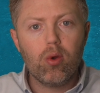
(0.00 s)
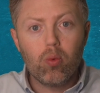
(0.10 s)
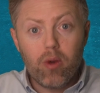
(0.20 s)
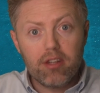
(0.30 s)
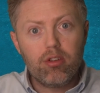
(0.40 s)

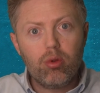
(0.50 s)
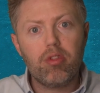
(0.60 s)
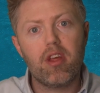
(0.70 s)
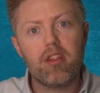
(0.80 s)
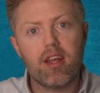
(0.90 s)
Where do you
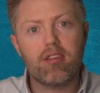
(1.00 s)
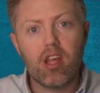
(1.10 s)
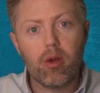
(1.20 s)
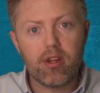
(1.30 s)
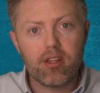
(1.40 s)
think that's
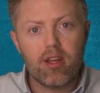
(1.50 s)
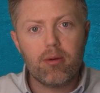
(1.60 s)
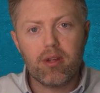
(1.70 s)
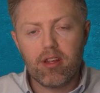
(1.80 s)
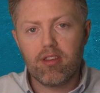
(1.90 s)
going?
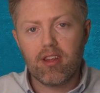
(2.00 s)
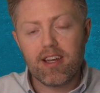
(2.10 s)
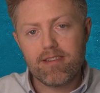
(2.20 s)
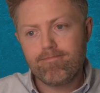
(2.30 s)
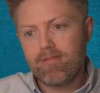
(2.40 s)
Because
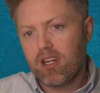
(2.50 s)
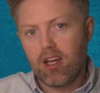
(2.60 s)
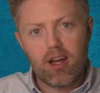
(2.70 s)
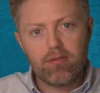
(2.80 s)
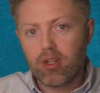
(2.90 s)
uh,
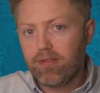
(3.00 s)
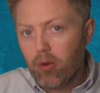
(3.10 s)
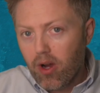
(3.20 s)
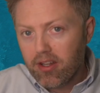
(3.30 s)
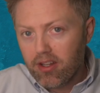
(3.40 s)
I've got a
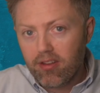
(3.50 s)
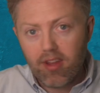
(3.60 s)
few ideas.